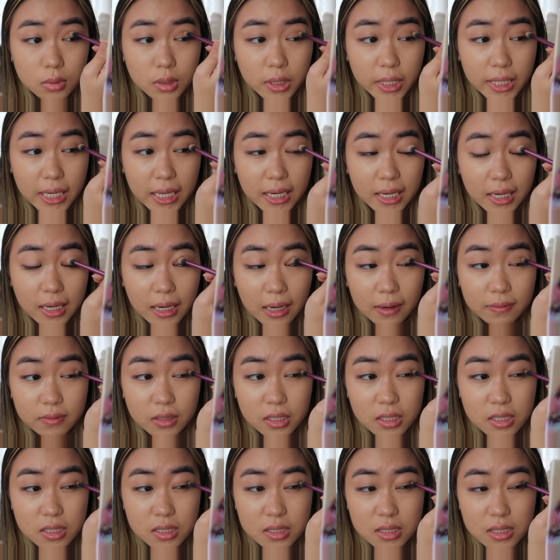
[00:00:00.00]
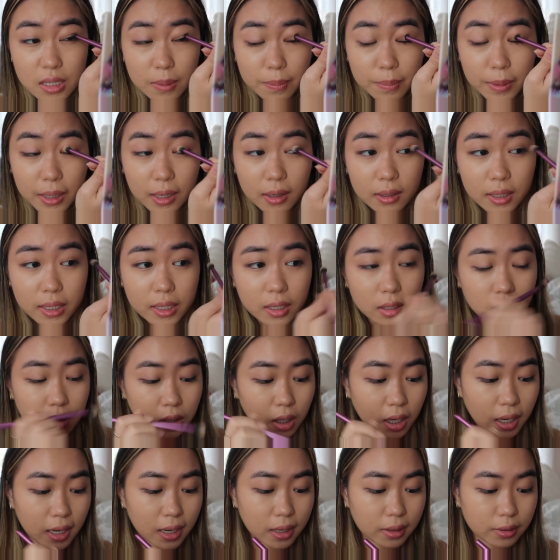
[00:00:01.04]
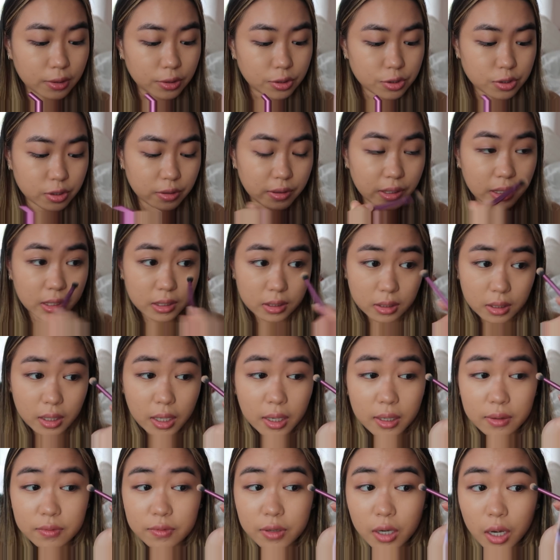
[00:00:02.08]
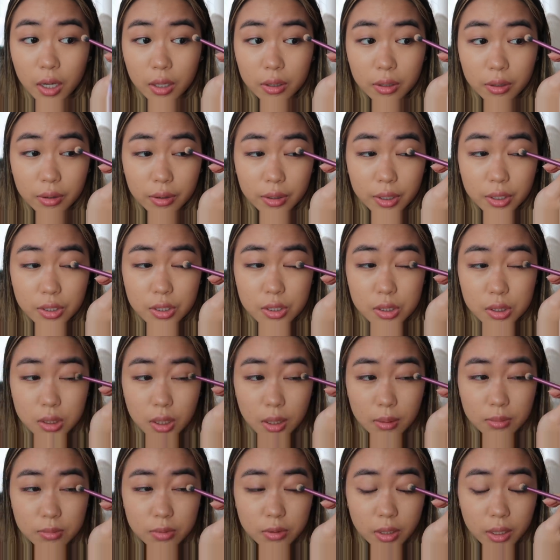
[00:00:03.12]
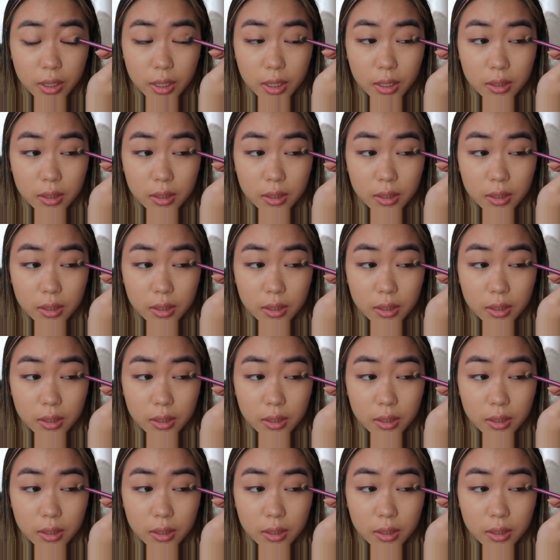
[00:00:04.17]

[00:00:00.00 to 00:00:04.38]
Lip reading: Like I didn't have to dip it like a lot, and there's already a lot of color that just comes right